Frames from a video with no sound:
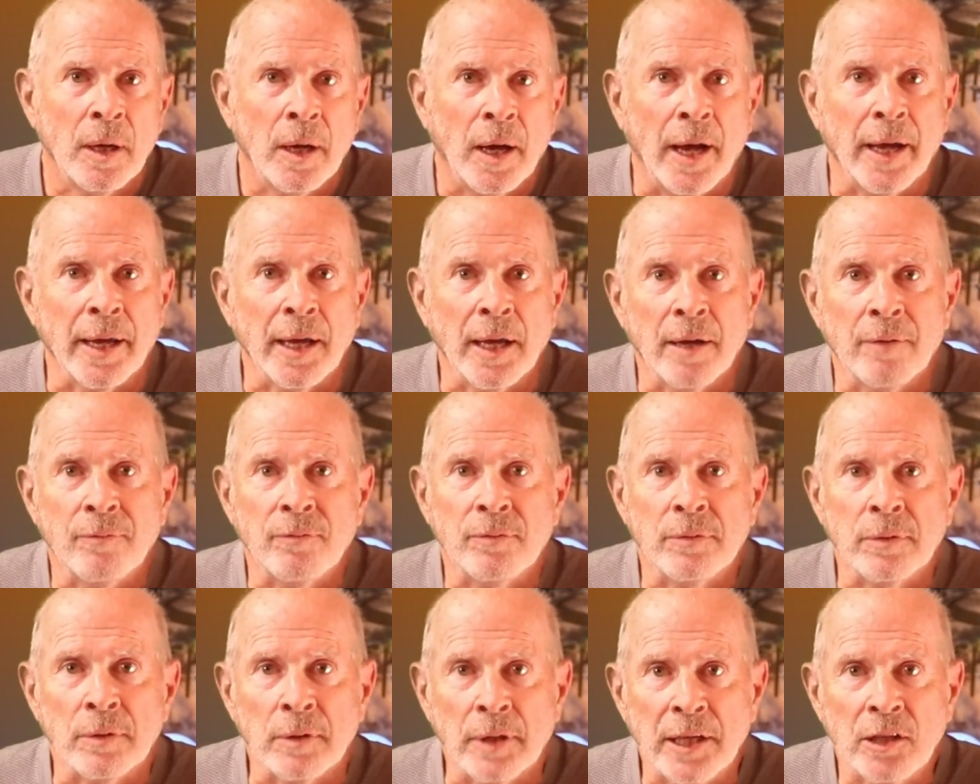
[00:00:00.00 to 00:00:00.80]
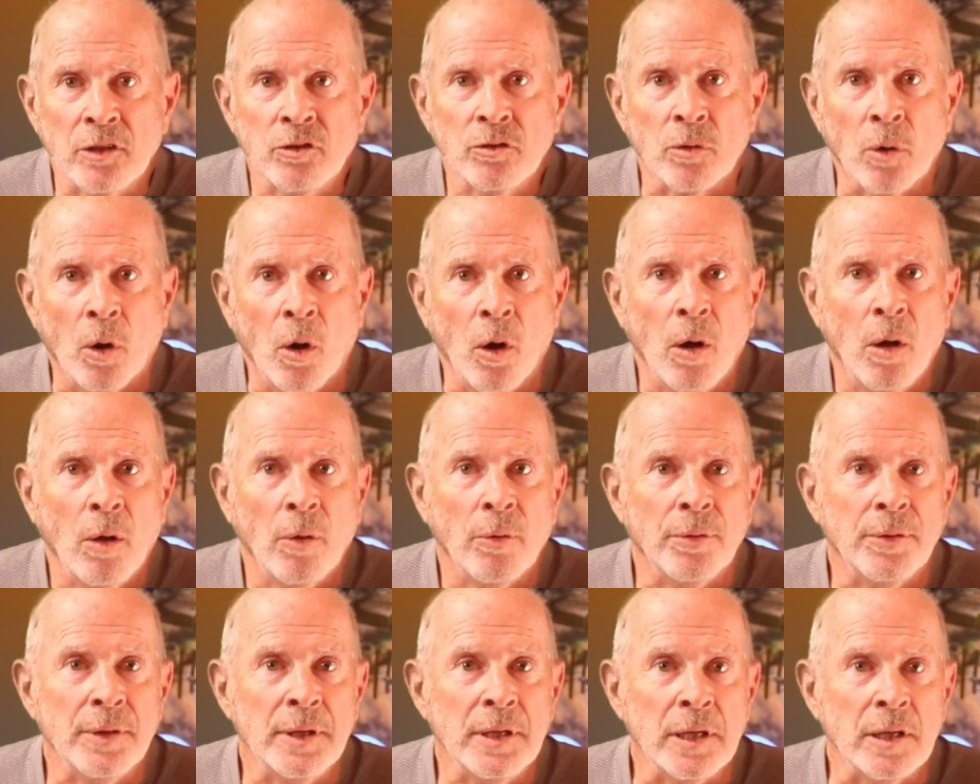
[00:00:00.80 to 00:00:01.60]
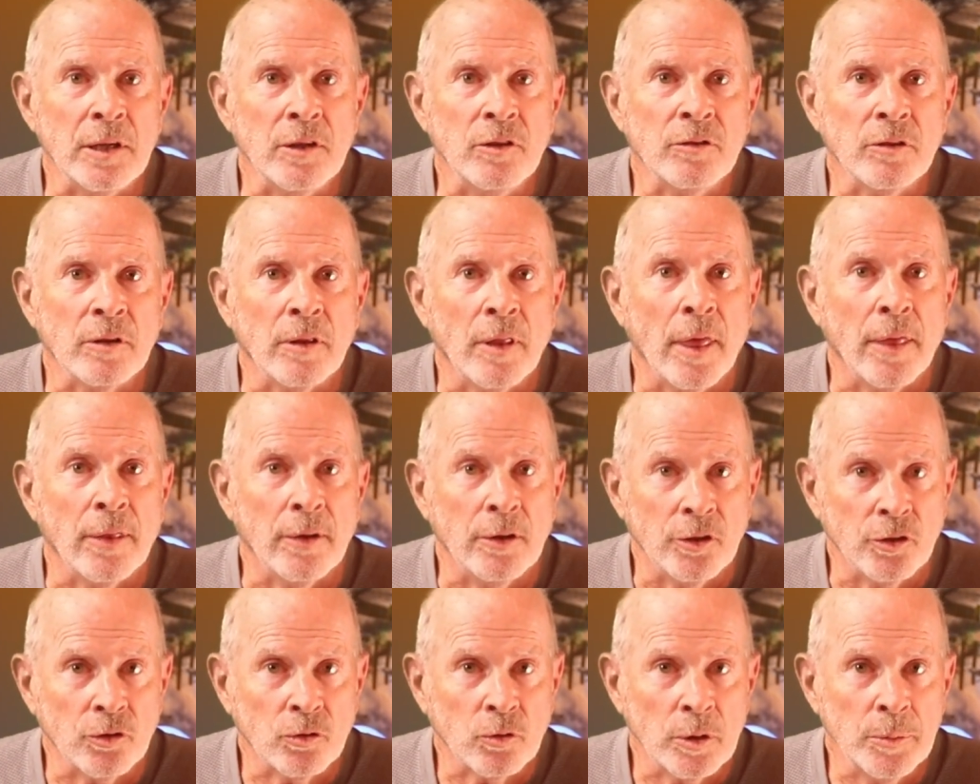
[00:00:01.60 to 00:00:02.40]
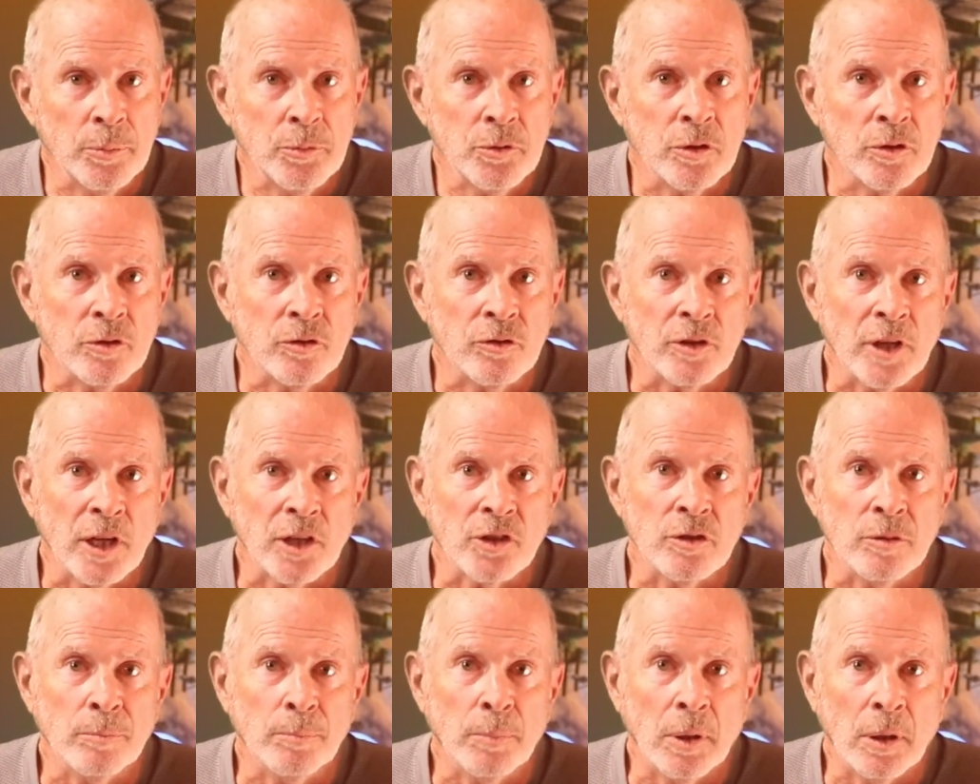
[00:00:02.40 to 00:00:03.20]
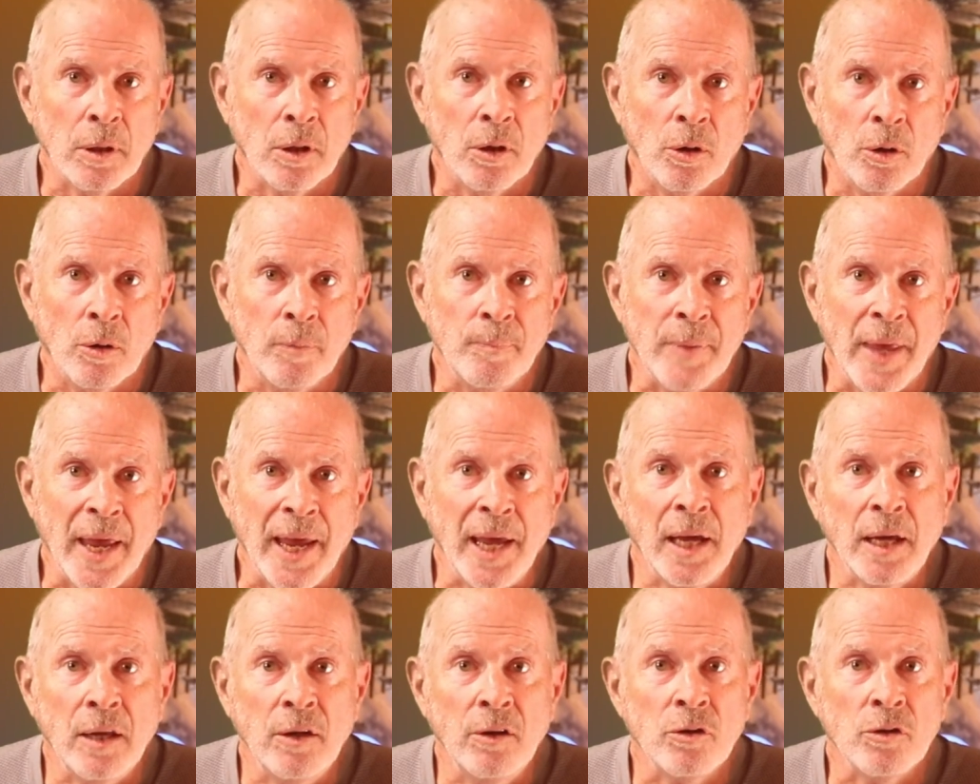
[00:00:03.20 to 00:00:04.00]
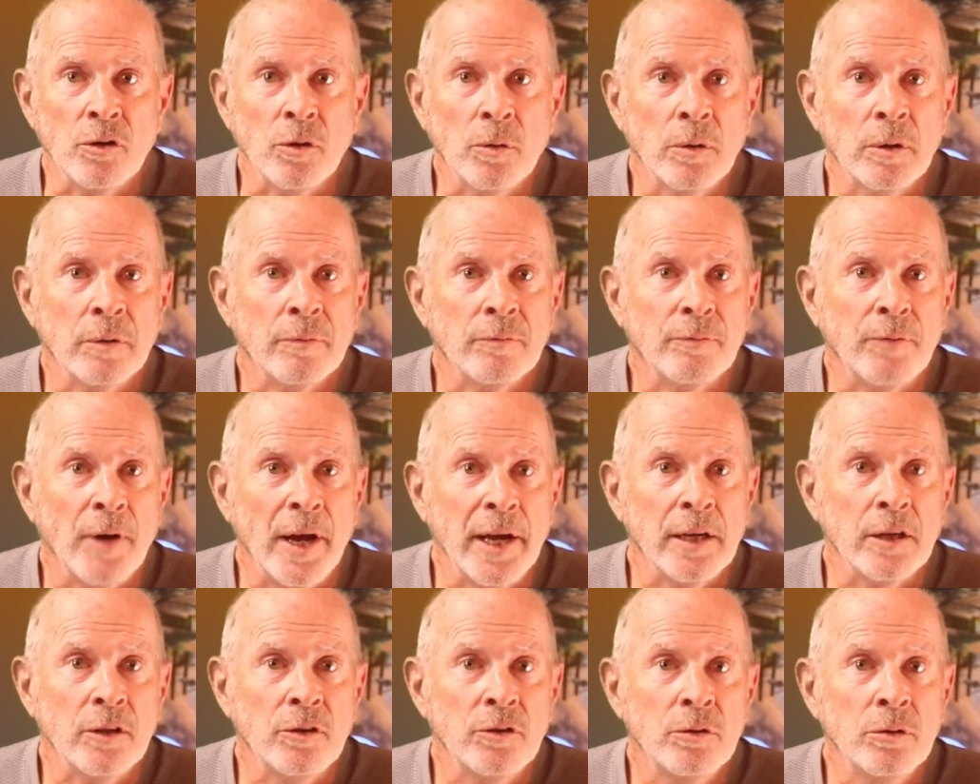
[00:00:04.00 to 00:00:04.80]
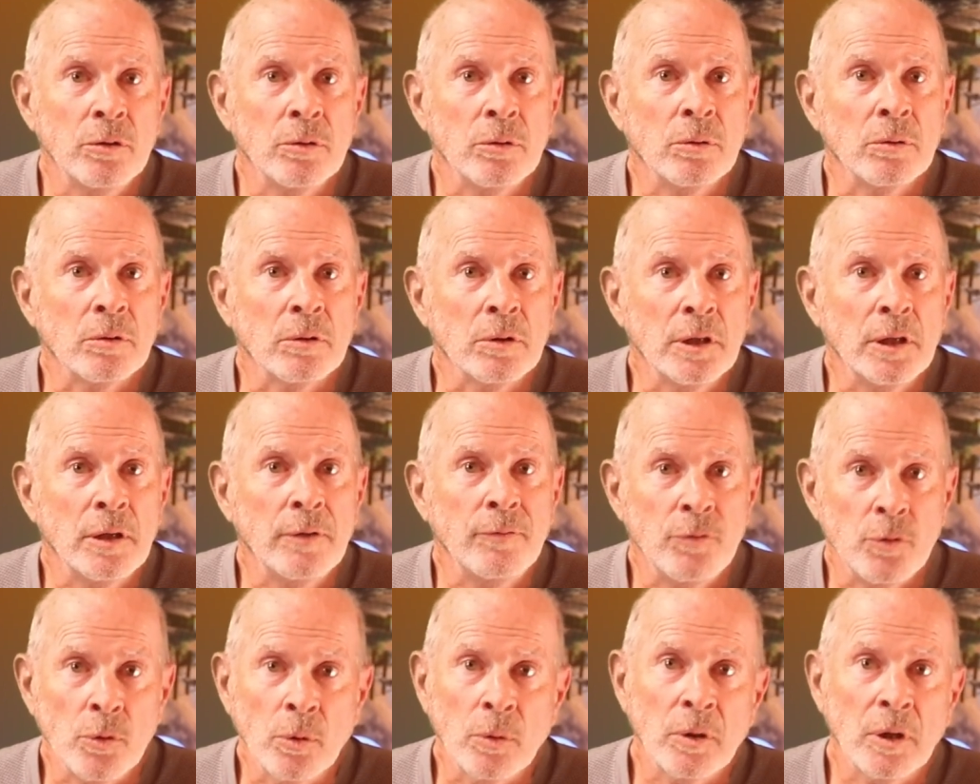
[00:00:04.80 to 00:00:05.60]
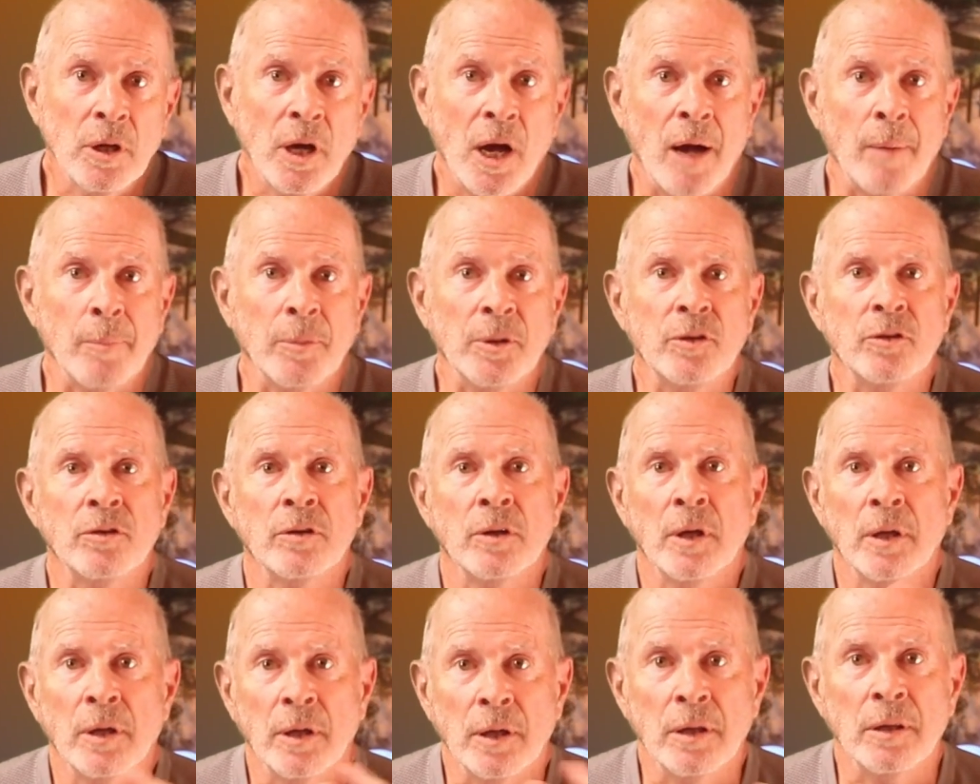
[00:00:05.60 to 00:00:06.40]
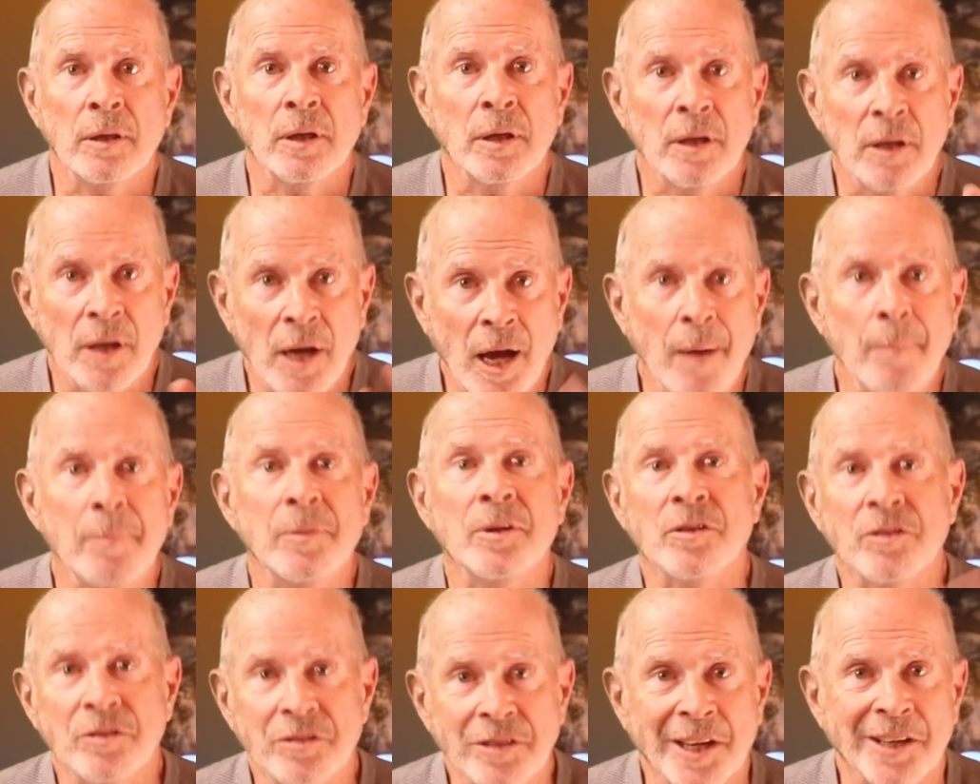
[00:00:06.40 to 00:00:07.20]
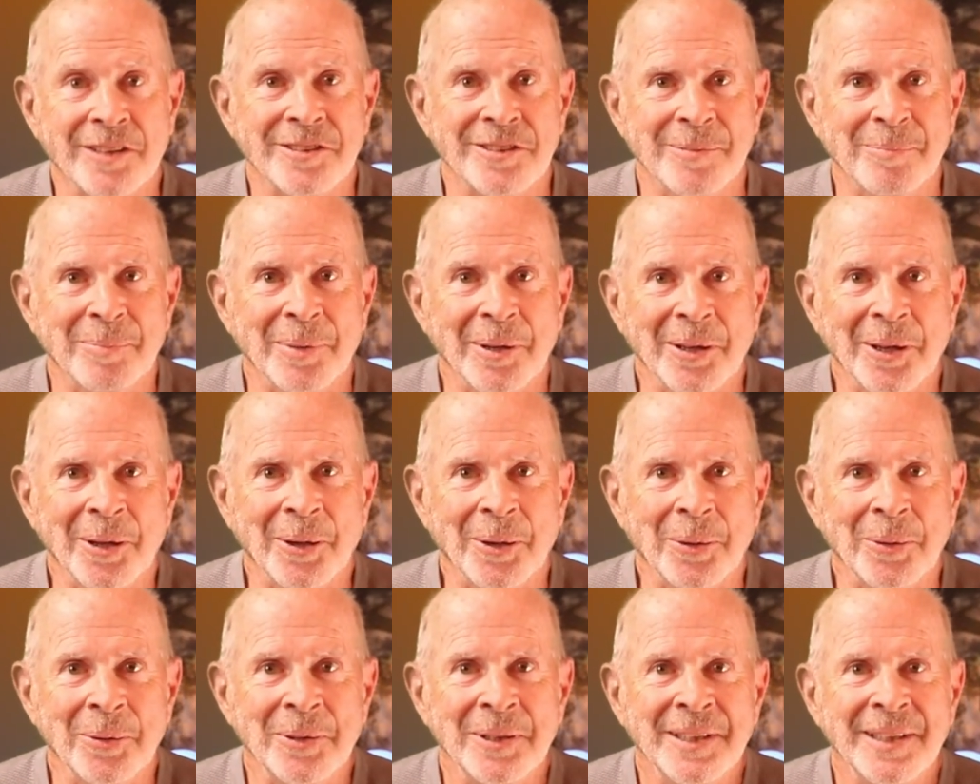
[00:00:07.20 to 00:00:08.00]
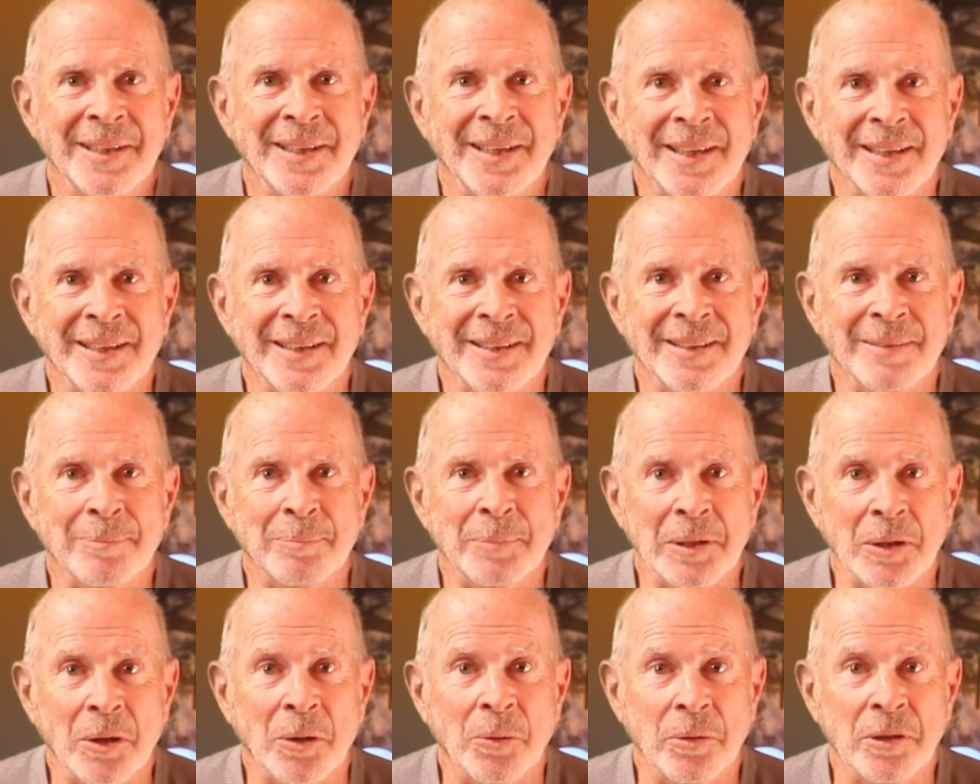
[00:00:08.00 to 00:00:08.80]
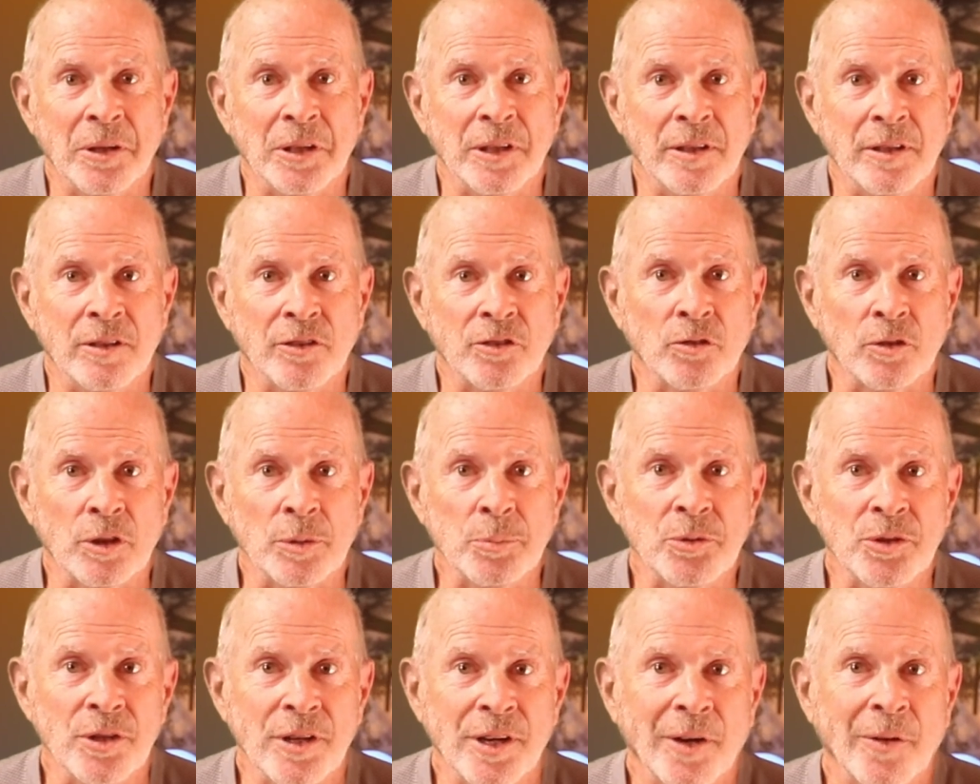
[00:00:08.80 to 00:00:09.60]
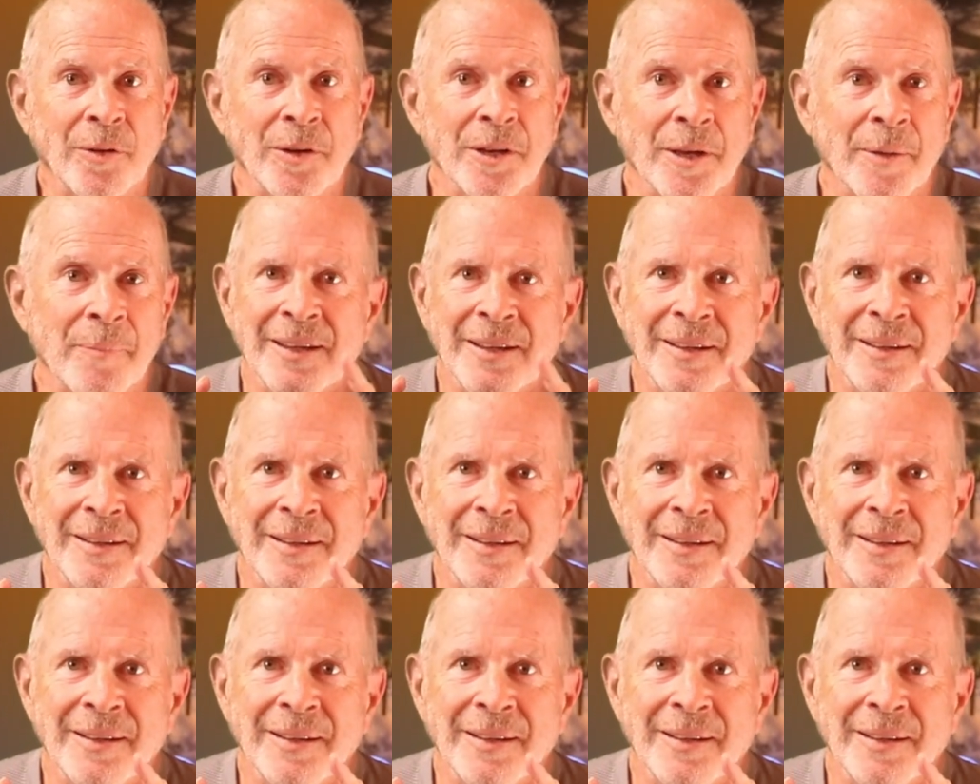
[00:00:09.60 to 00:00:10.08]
I have links to all these in the description section below, and you're invited to leave your comments in the comments section below, eh, below the description area.